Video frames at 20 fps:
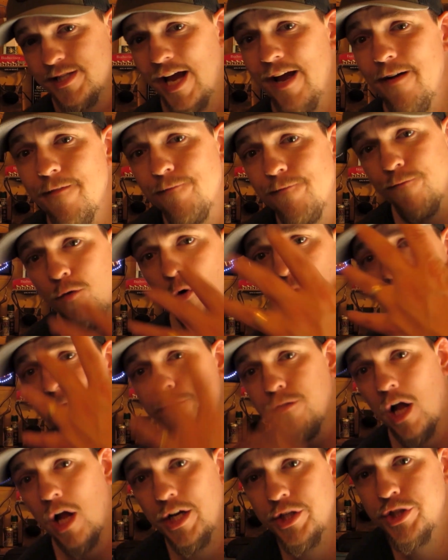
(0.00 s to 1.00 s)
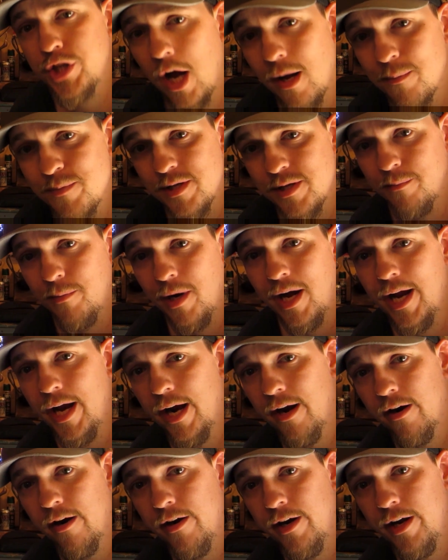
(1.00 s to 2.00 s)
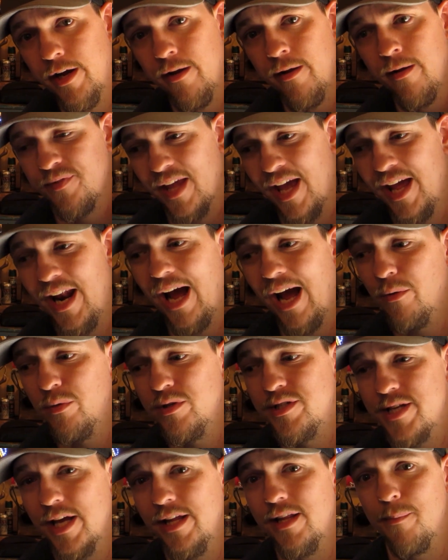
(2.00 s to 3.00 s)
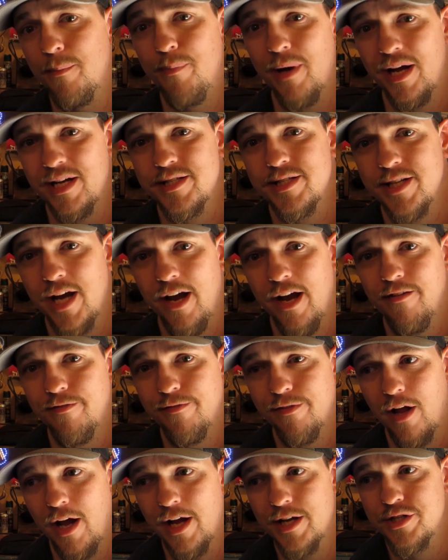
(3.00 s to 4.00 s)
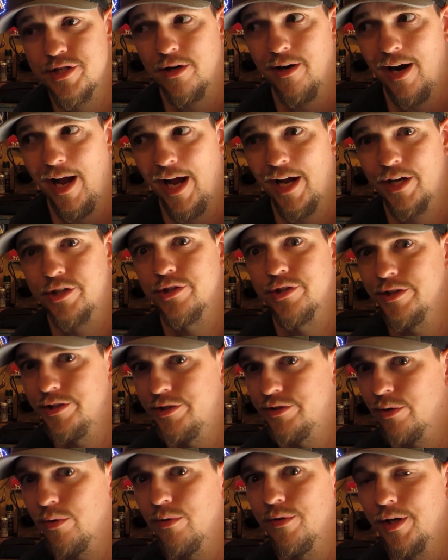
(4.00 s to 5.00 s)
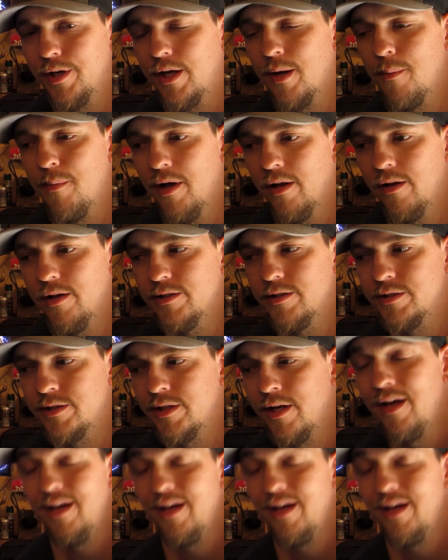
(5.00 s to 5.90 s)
I have 4 fly shops in my area, and I would say the best tied flies are actually sold at Cabela's.